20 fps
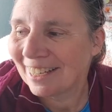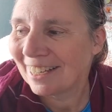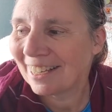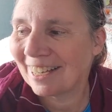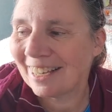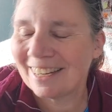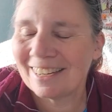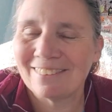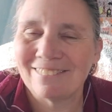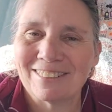
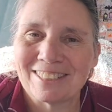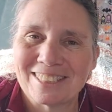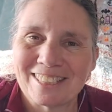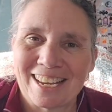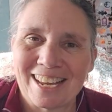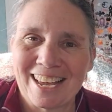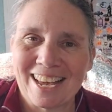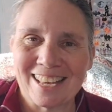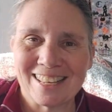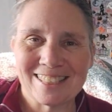kind of wish
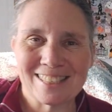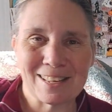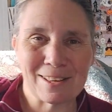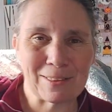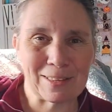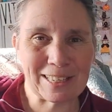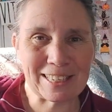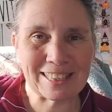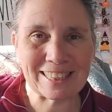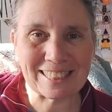I had
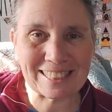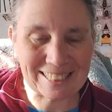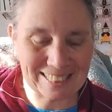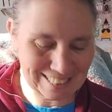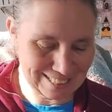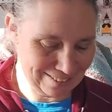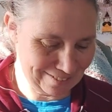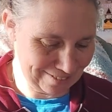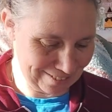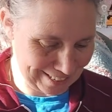something a little
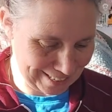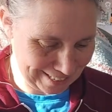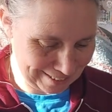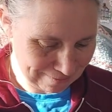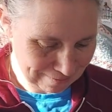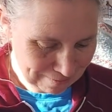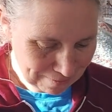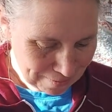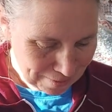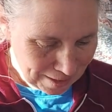different.
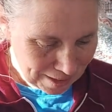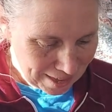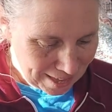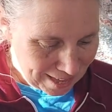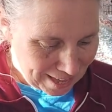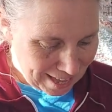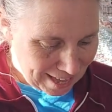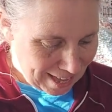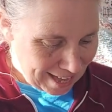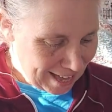
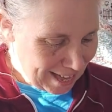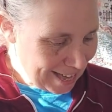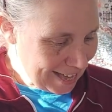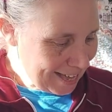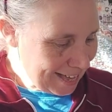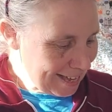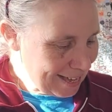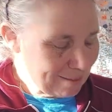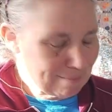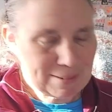
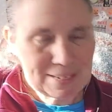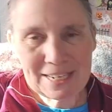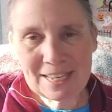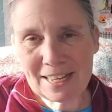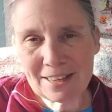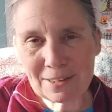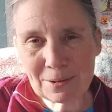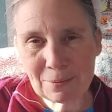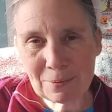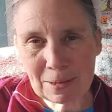
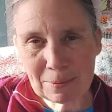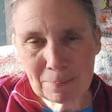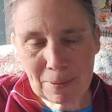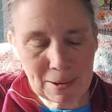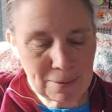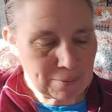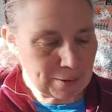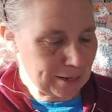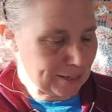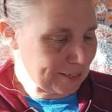Another whip
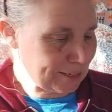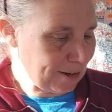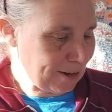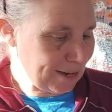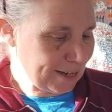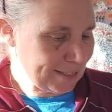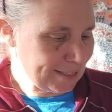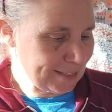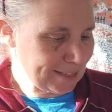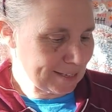I worked
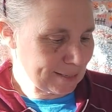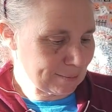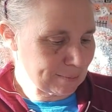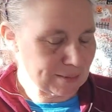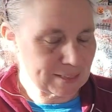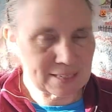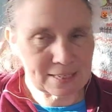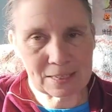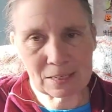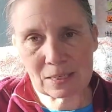on, this
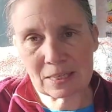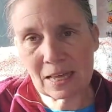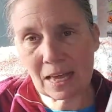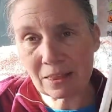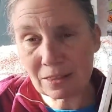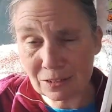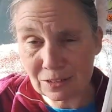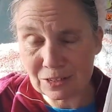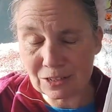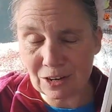was
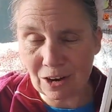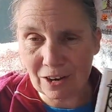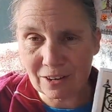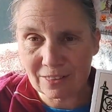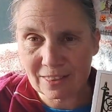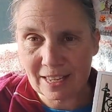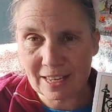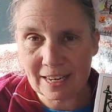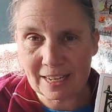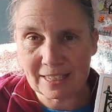another
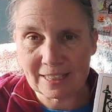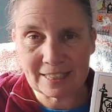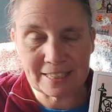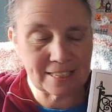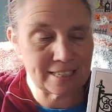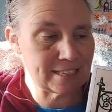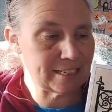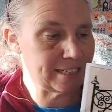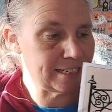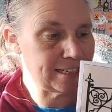start that I
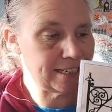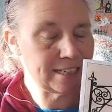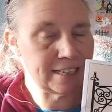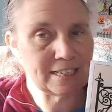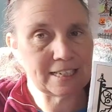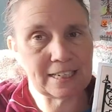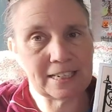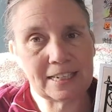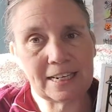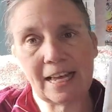did
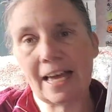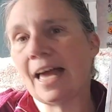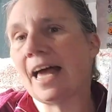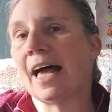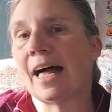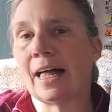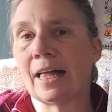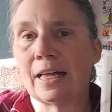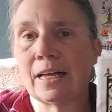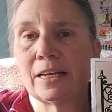in
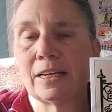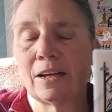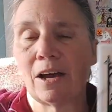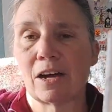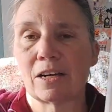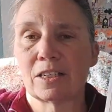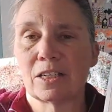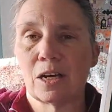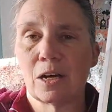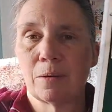
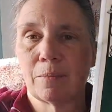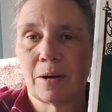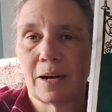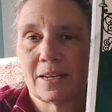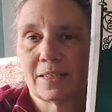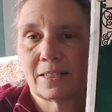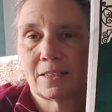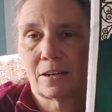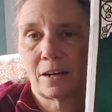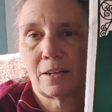October. I
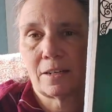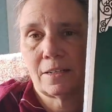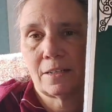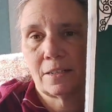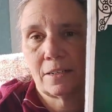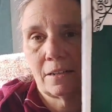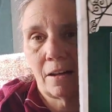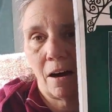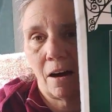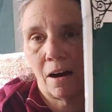started
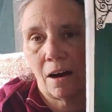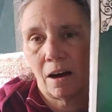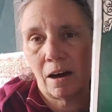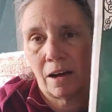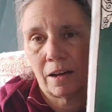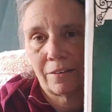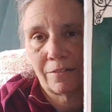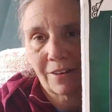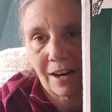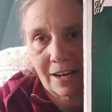it
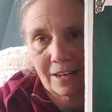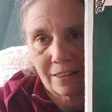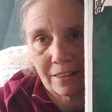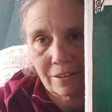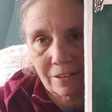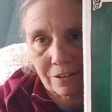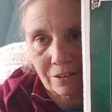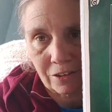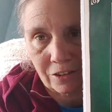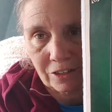on Friday
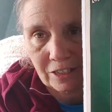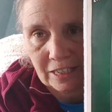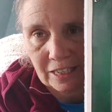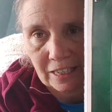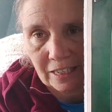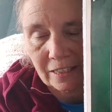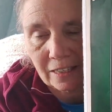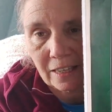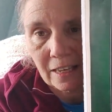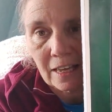the
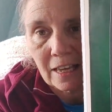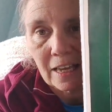13th,